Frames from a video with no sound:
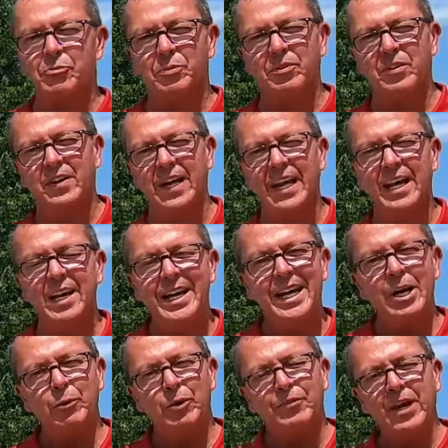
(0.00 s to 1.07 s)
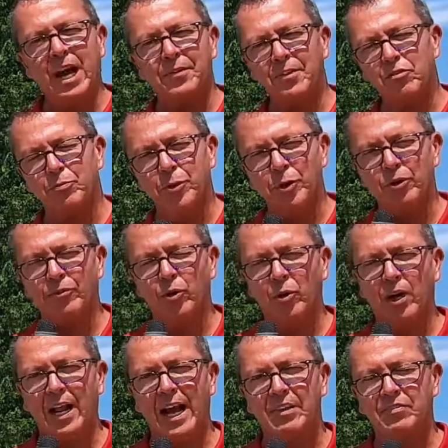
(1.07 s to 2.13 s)
but today we've got this beautiful
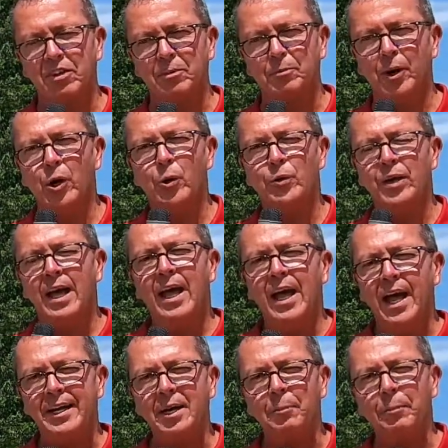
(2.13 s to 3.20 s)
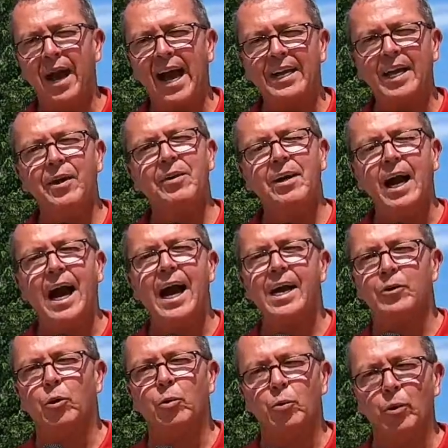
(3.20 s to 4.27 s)
classic boat, and I'm back here at
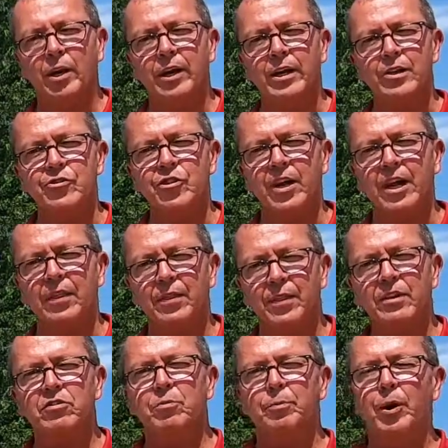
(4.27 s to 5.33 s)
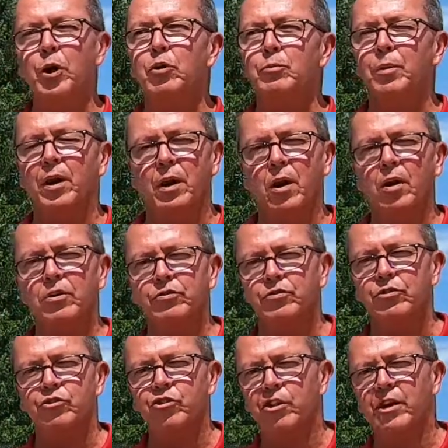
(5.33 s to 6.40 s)
Idle Ridge, and this boat belongs
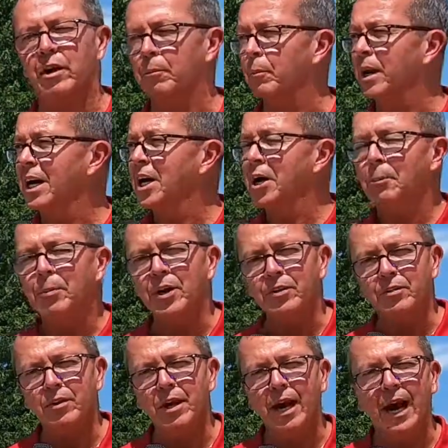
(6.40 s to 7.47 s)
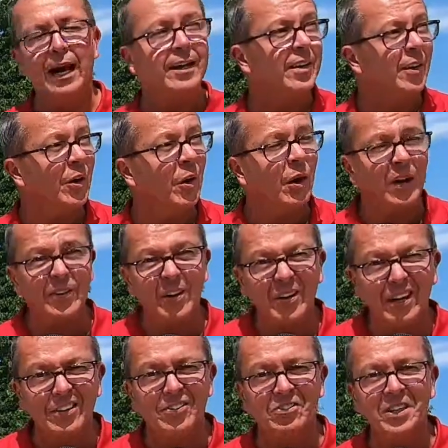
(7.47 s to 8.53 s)
to Jim, but I thought
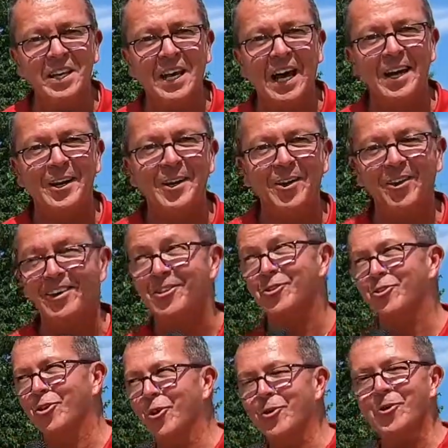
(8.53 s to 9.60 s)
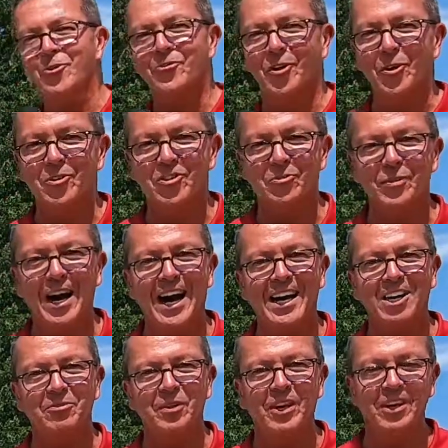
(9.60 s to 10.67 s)
I'd sneak out here and show you folks
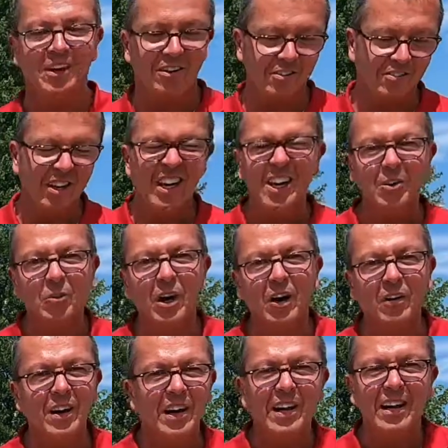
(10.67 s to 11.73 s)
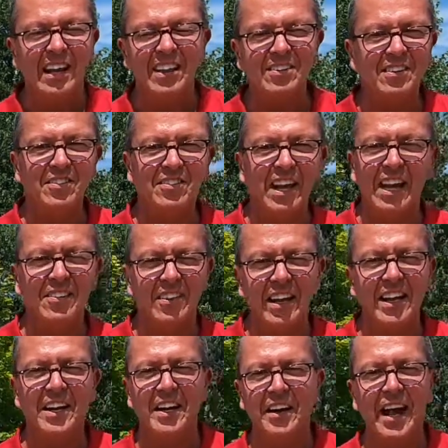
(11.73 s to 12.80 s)
about it because, well, he's inside
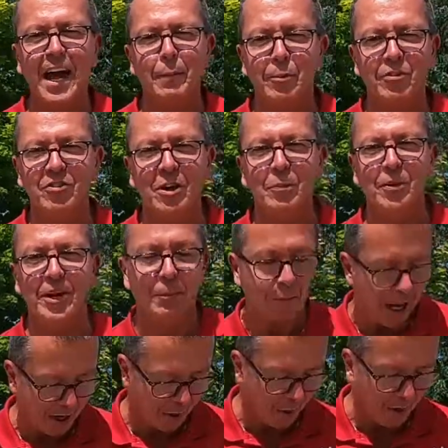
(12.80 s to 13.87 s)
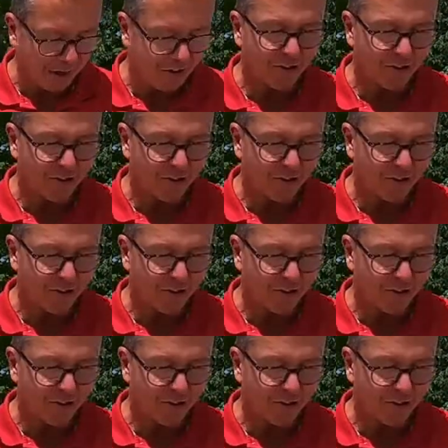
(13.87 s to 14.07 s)
taking a nap or something. I'm not quite